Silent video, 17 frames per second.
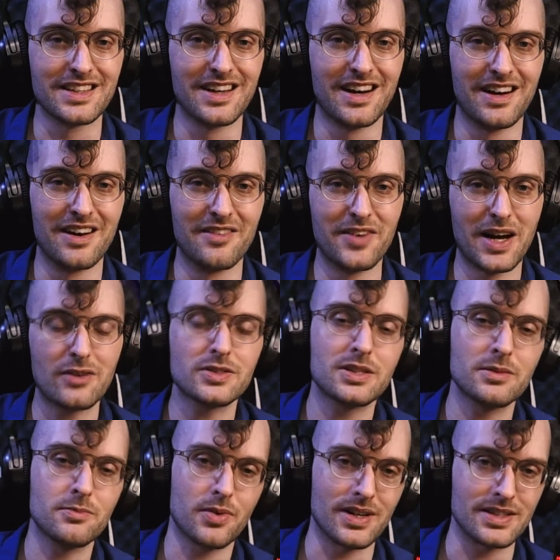of
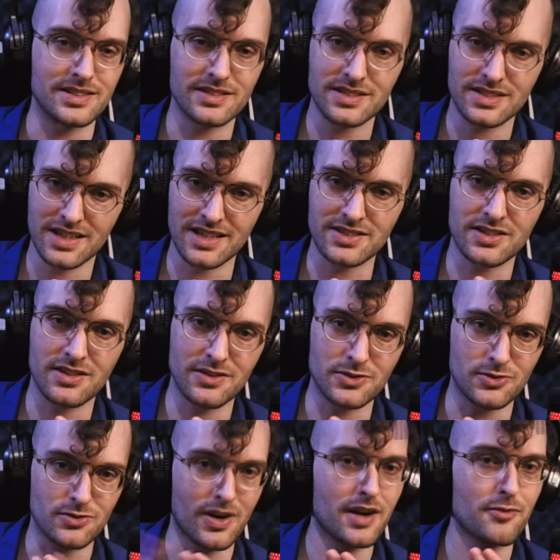housing prices, that's gonna
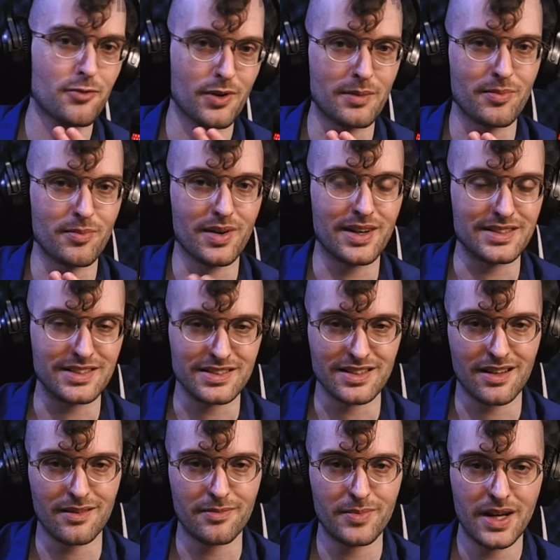drive rent prices
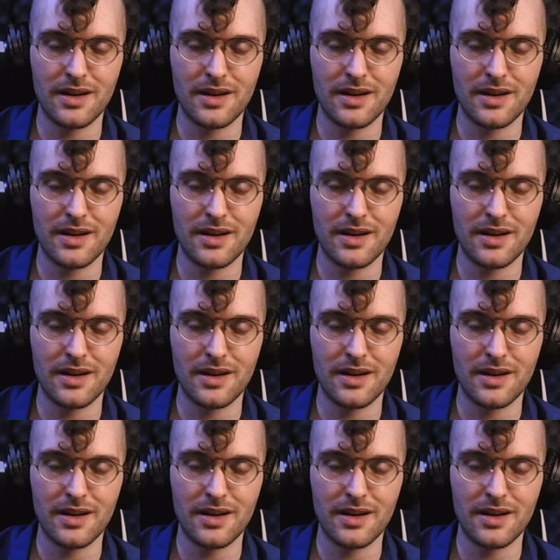up.